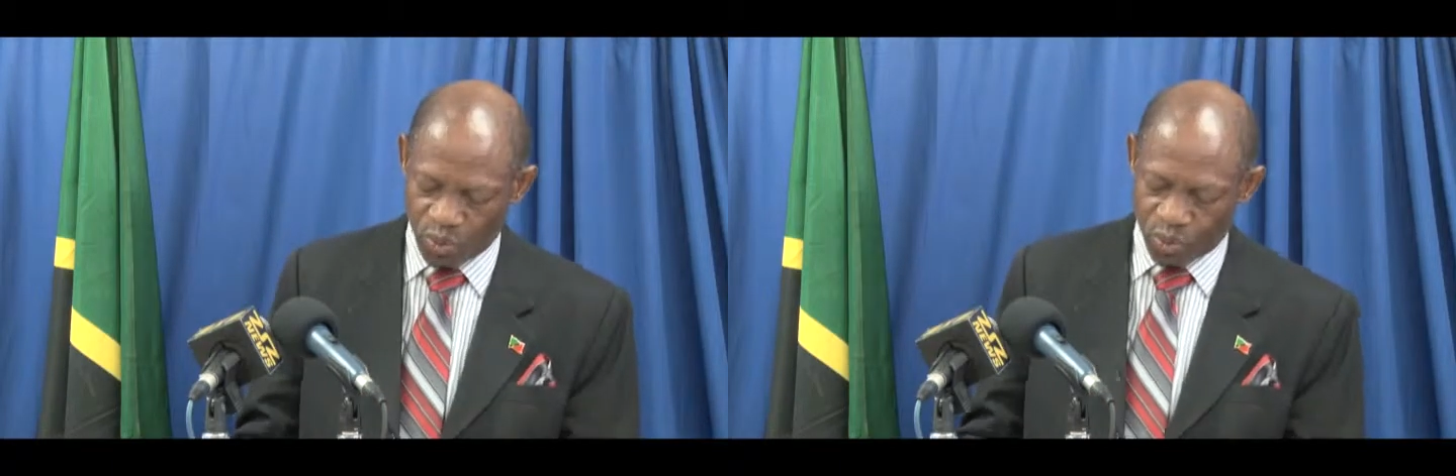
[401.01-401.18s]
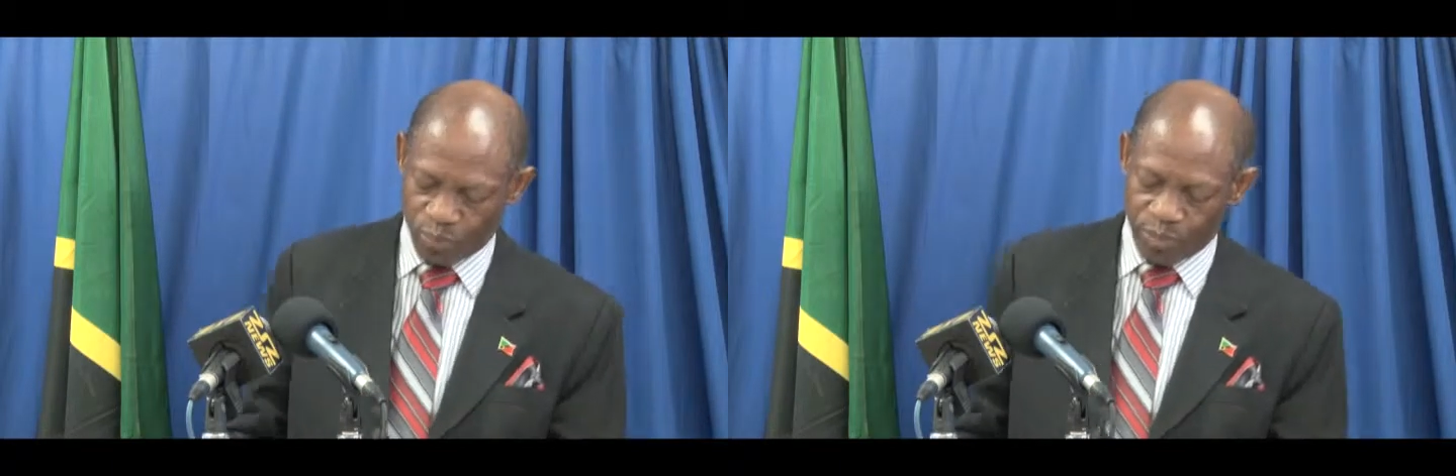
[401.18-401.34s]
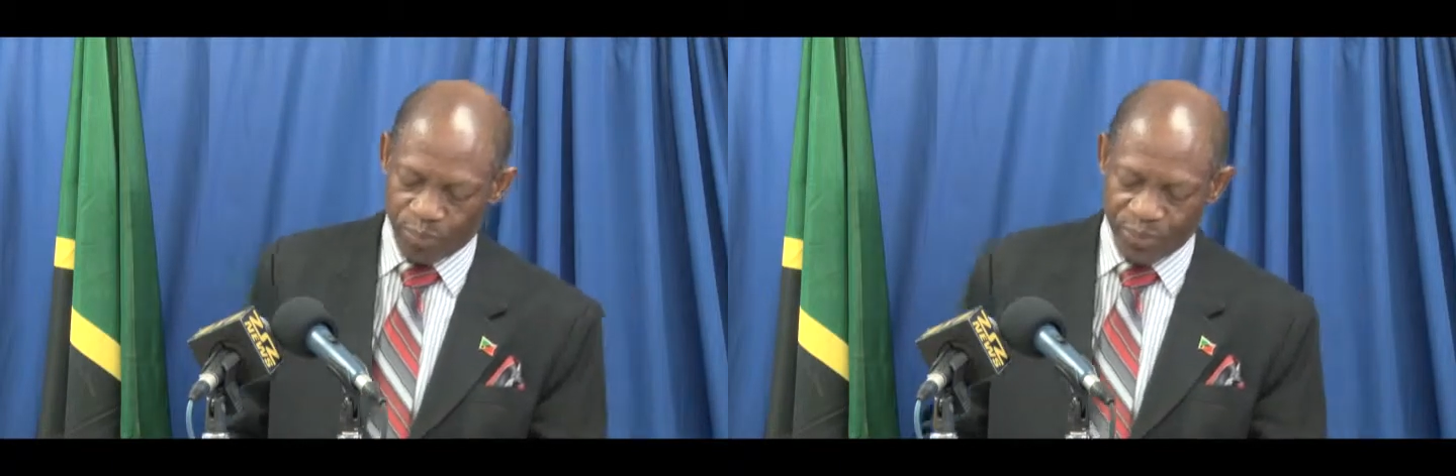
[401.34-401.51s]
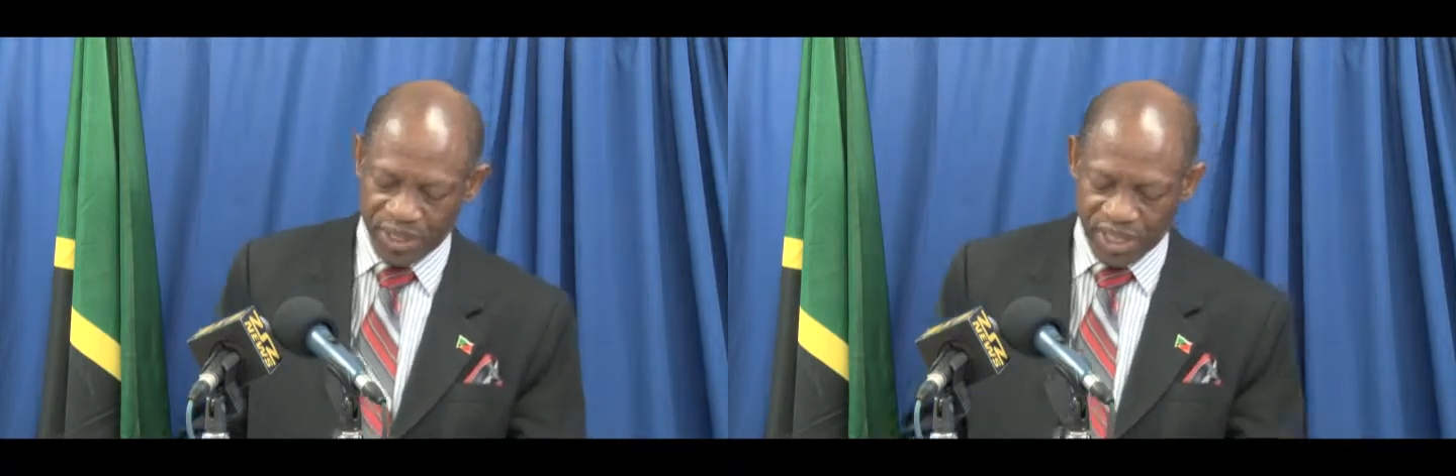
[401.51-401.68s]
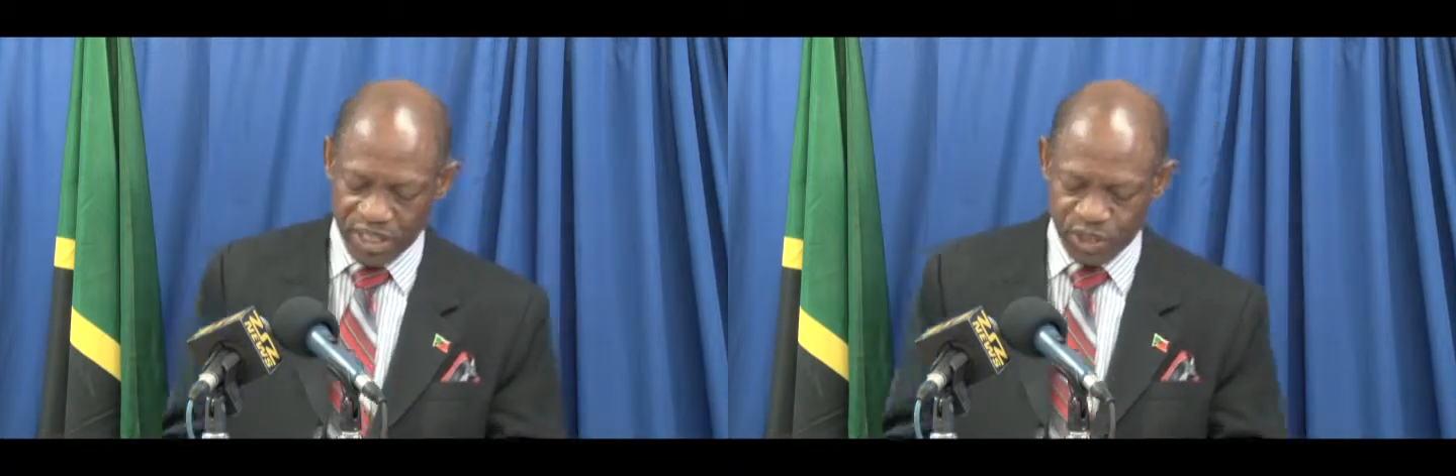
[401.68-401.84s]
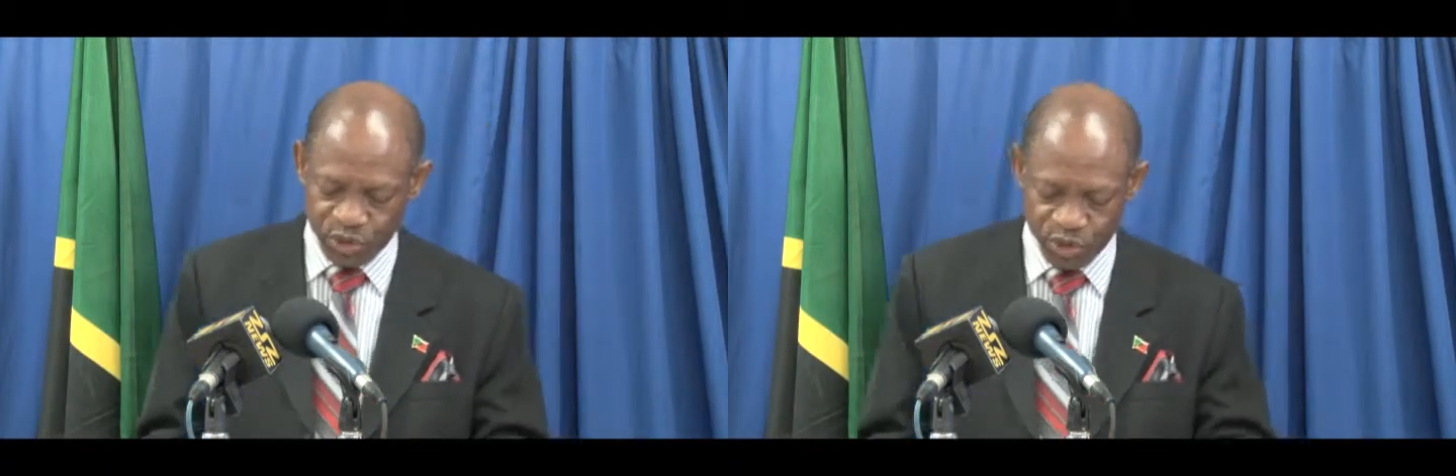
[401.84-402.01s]
would be
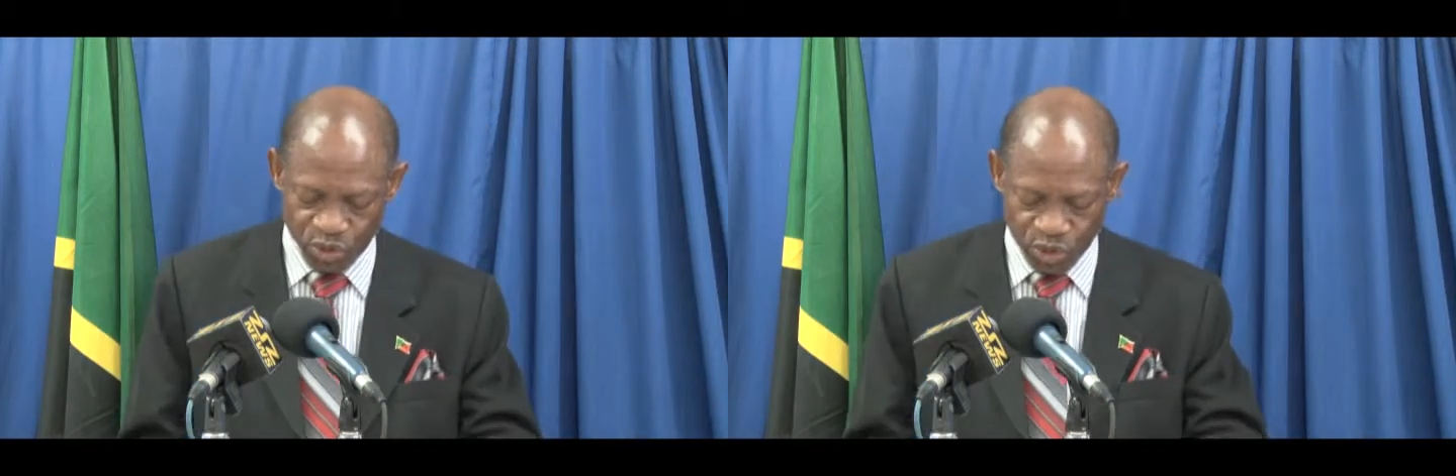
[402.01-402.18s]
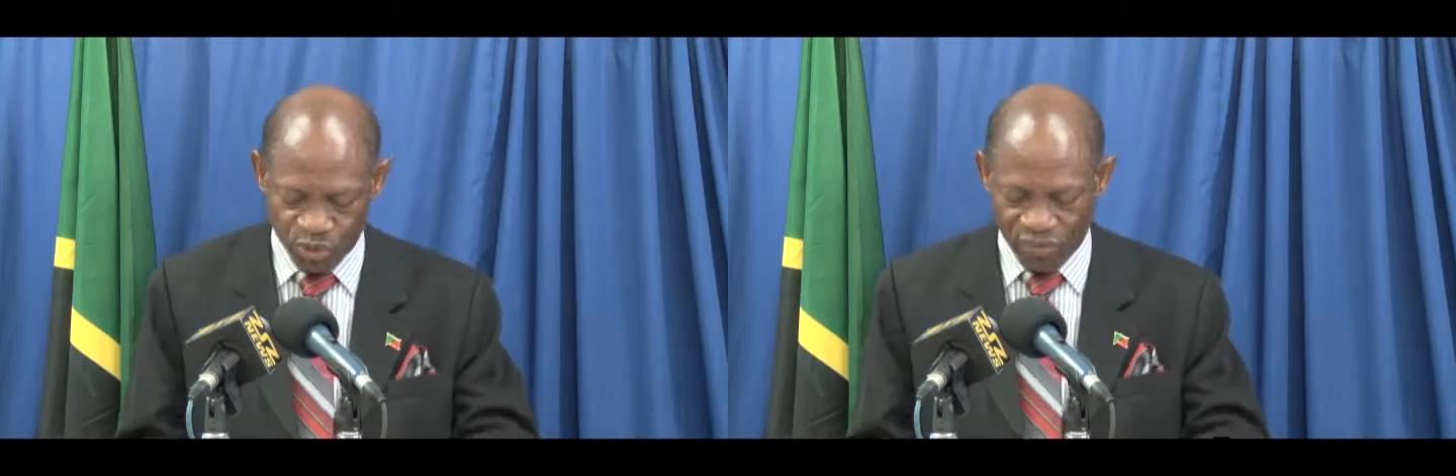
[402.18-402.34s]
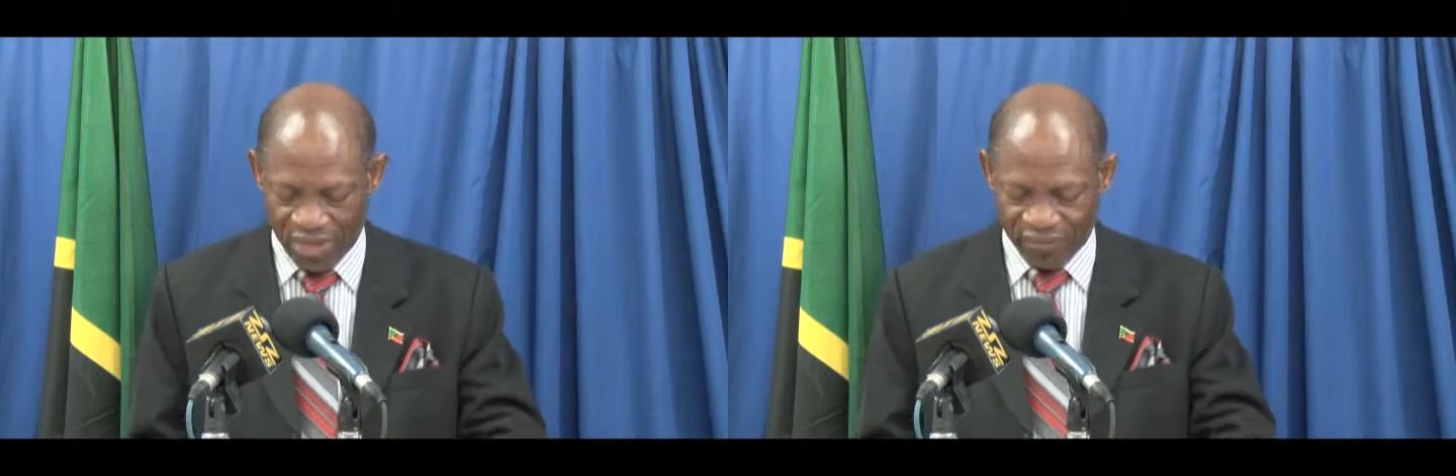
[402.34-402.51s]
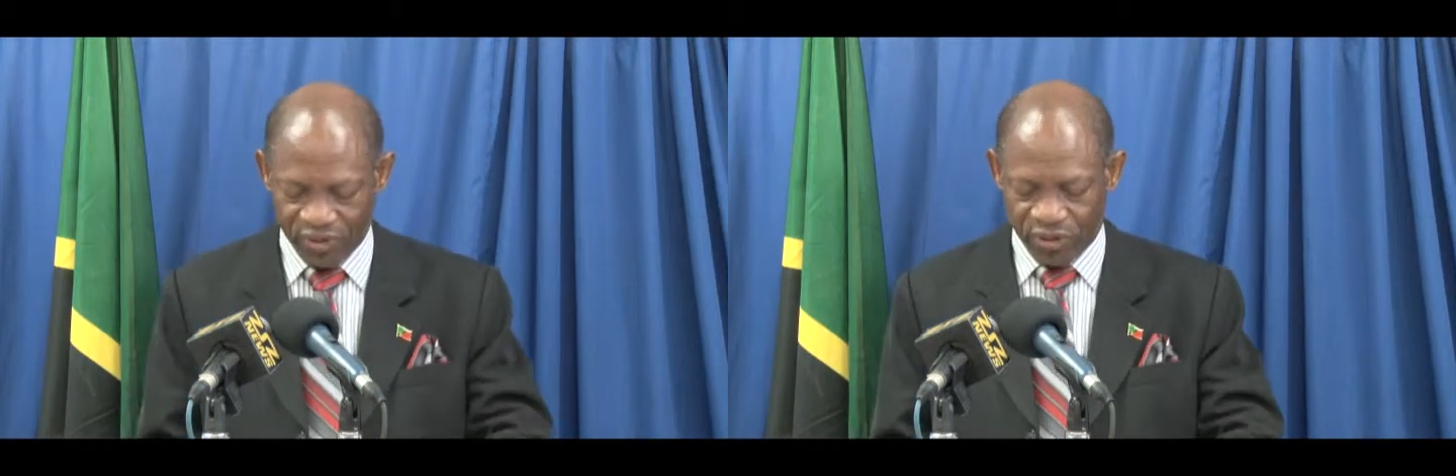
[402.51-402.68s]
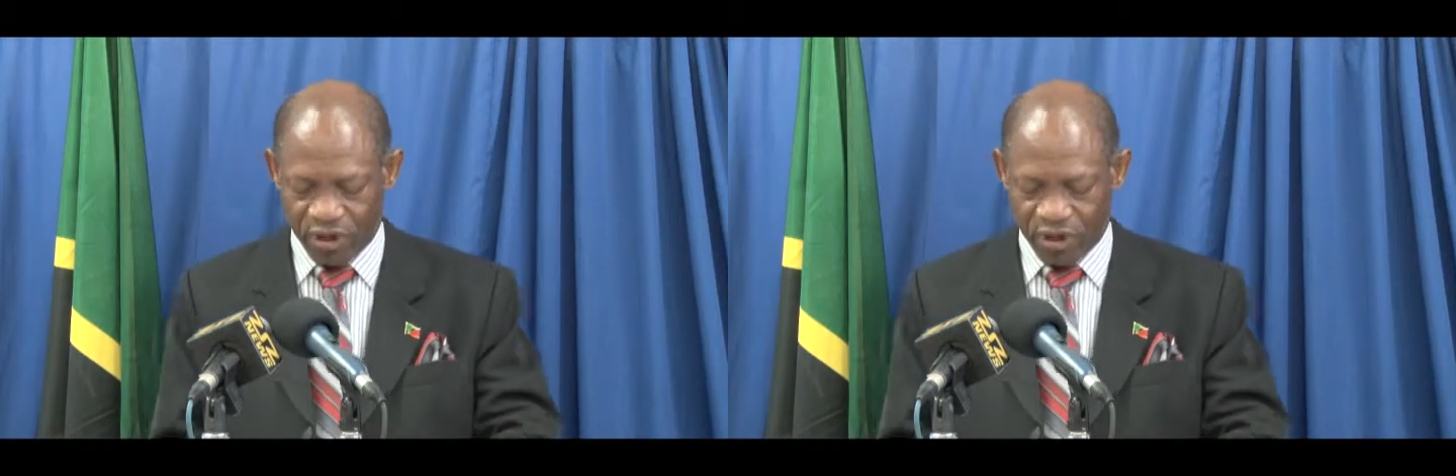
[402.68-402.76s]
pleased to know that the